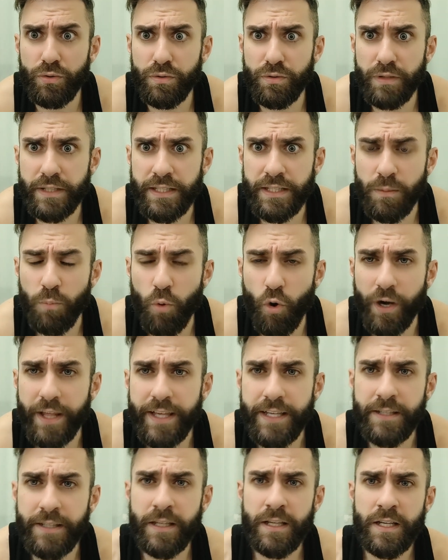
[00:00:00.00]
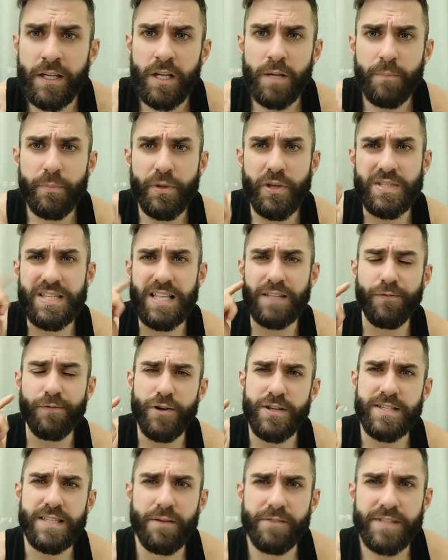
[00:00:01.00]
in the morning, because at
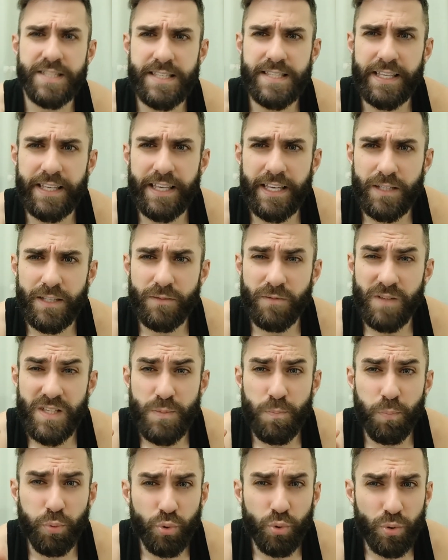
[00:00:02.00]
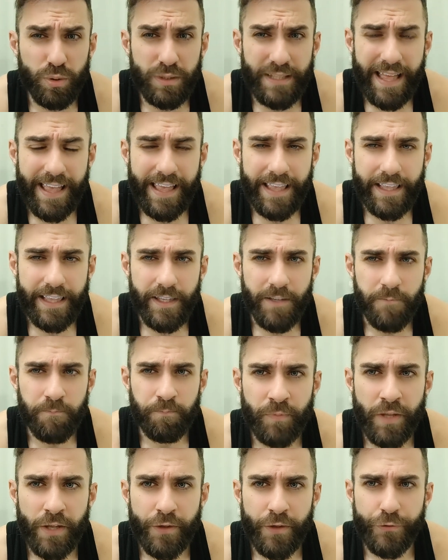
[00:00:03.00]
first I was thinking it was pull day.
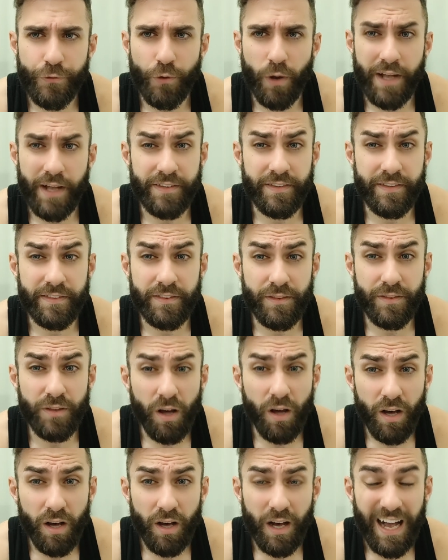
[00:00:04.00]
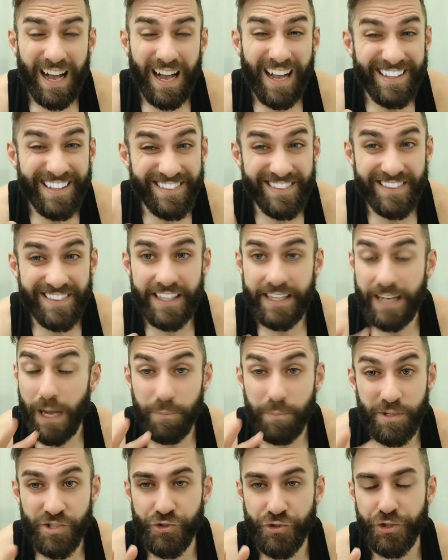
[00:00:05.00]
So I think,
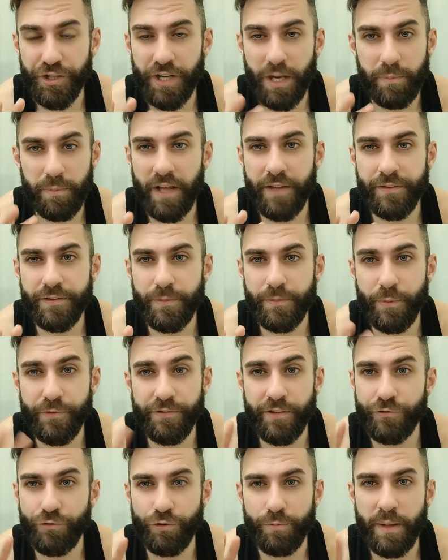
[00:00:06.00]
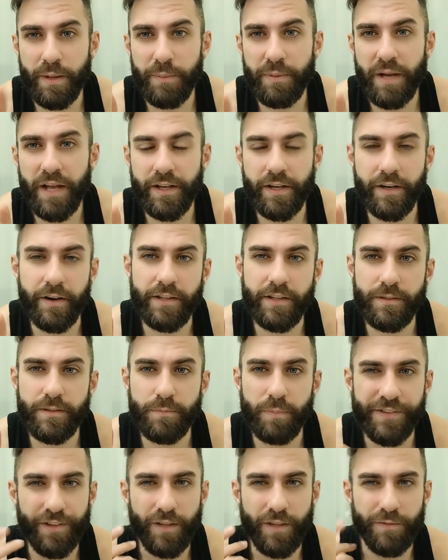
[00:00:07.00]
I'm not sure, I'm not 100% sure, maybe I corrected
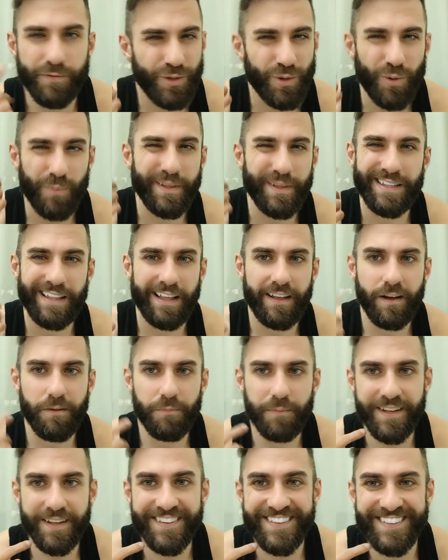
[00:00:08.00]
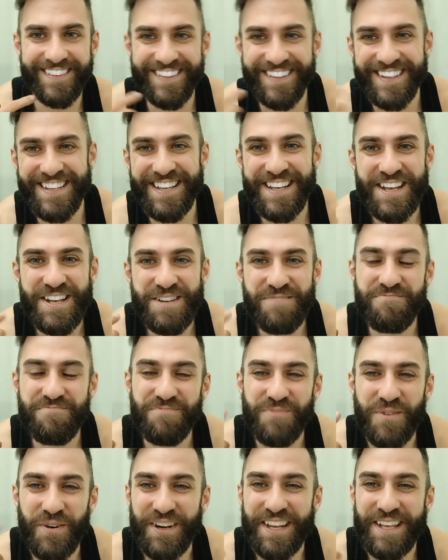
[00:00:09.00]
myself, you know me, like how my
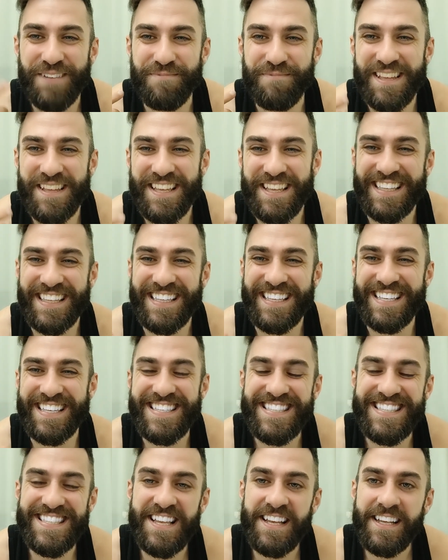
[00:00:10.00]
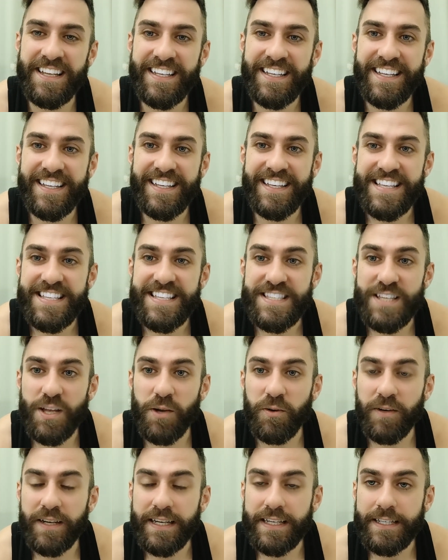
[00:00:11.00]
morning me is. So